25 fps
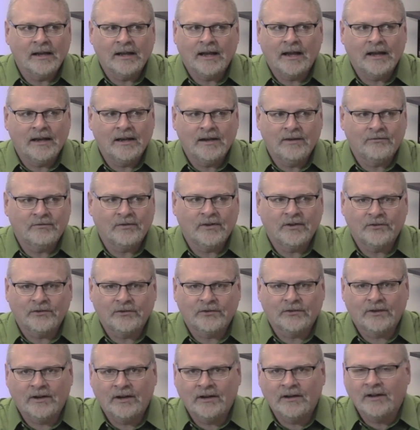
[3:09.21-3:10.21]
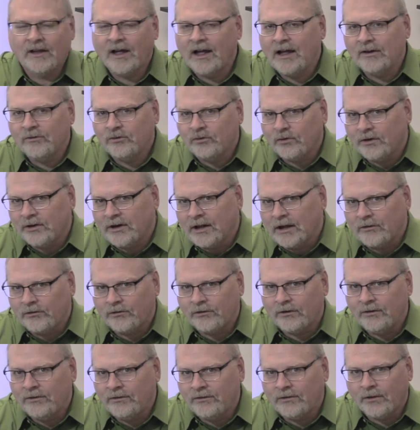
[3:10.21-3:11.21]
If it's in
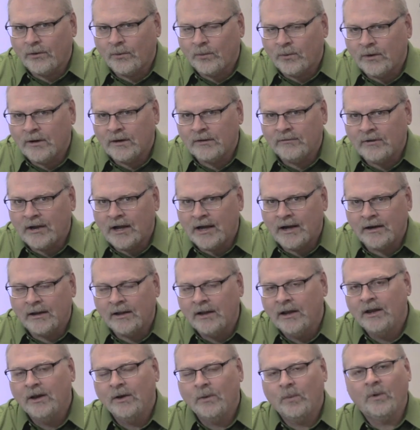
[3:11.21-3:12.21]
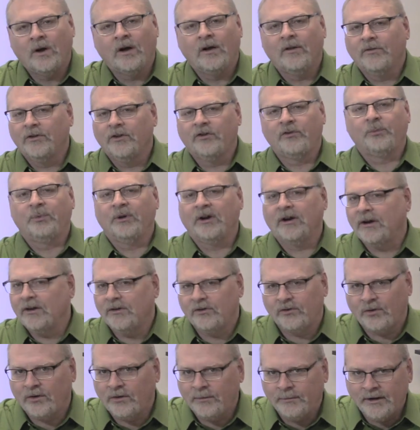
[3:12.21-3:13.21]
contradiction to the Word of God, well, the
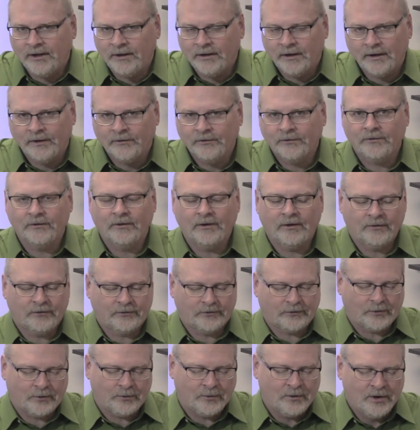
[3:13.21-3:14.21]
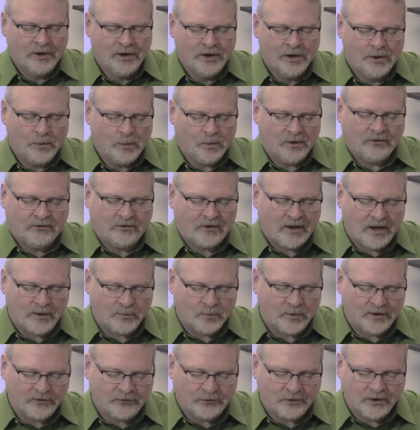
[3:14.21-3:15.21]
Spirit told me this. And so what
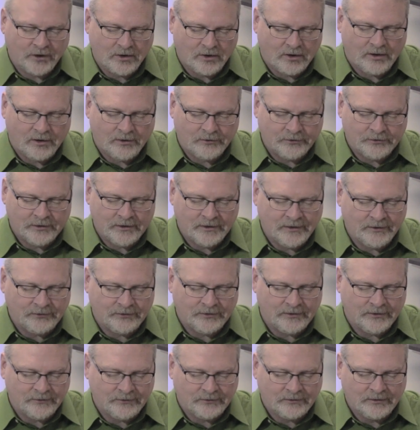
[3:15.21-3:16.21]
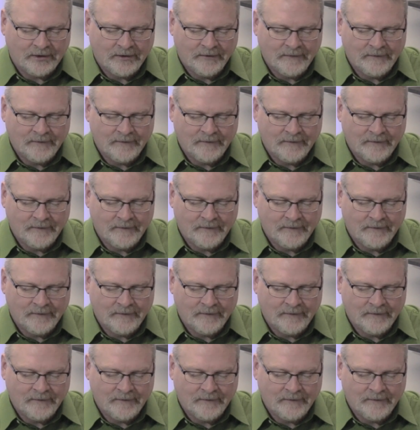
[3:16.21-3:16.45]
John Wesley calls this is